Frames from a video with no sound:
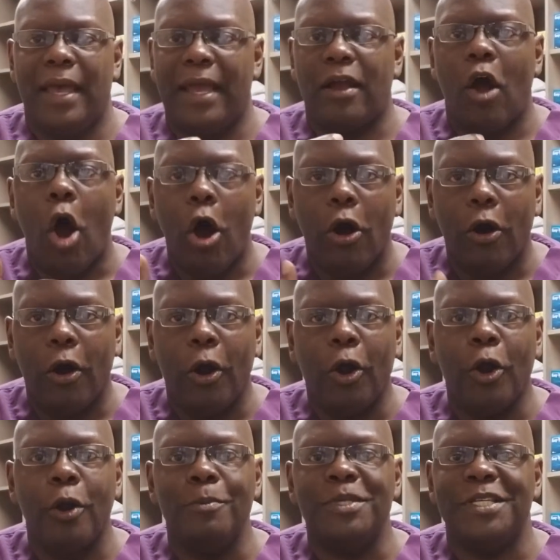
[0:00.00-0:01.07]

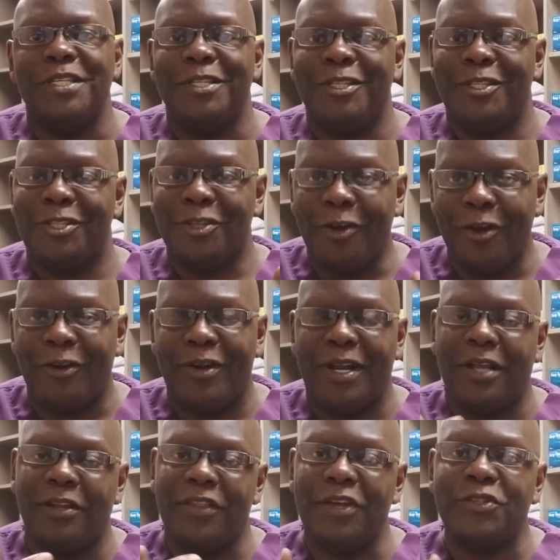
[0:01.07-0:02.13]
carbs and sugar and
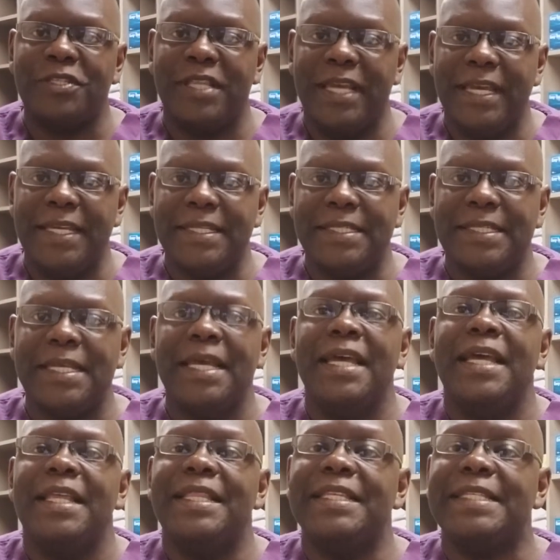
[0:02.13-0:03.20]
all of those things,
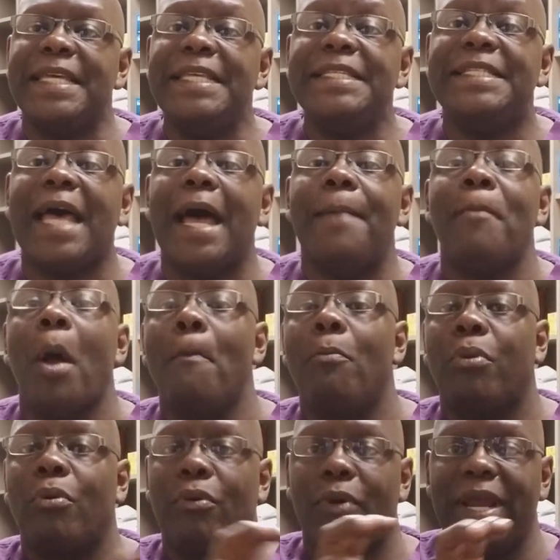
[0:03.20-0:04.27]
this enzyme
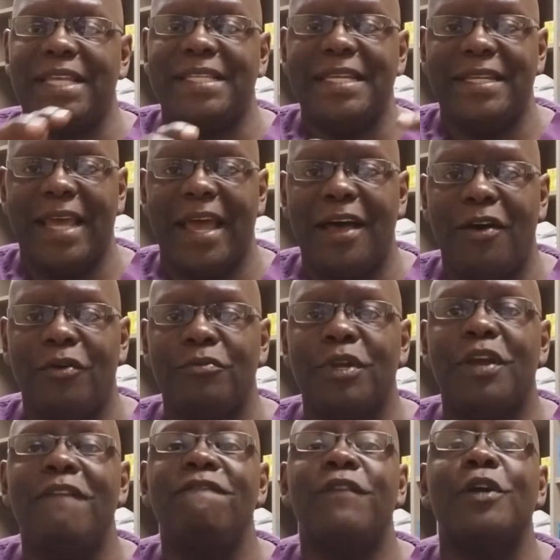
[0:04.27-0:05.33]
breaks it down,
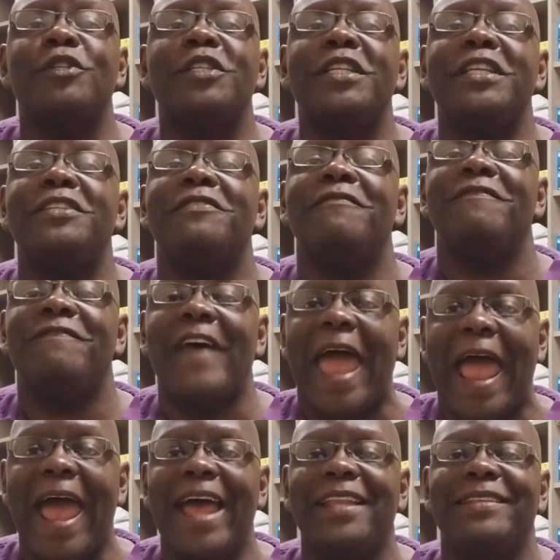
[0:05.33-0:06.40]
converts it into
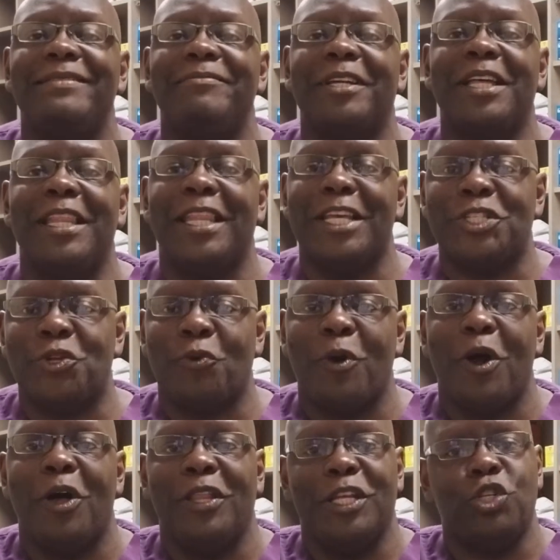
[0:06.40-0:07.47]
fat and
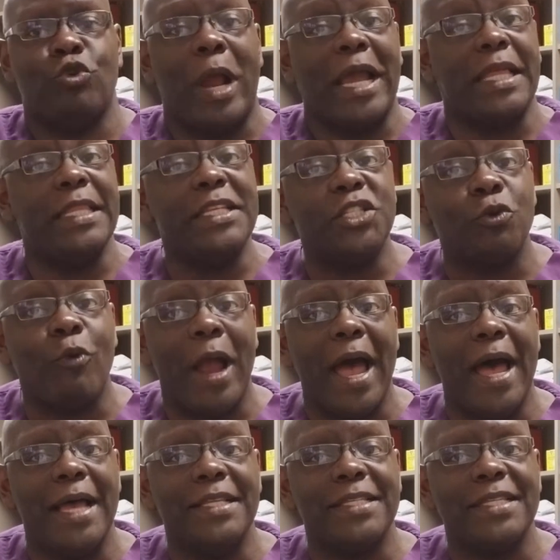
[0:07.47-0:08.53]
cholesterol and
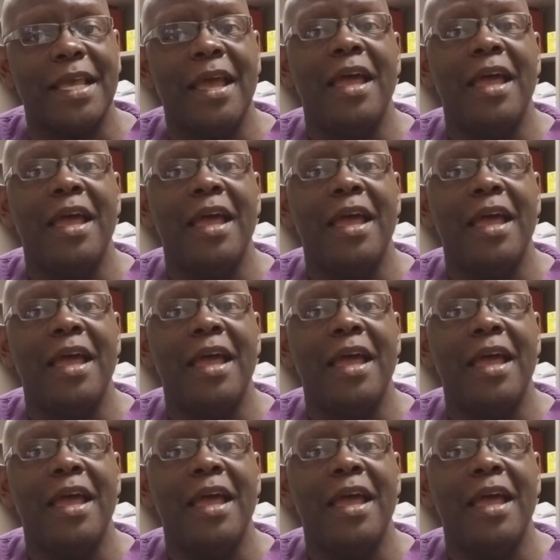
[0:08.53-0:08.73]
triglycerides.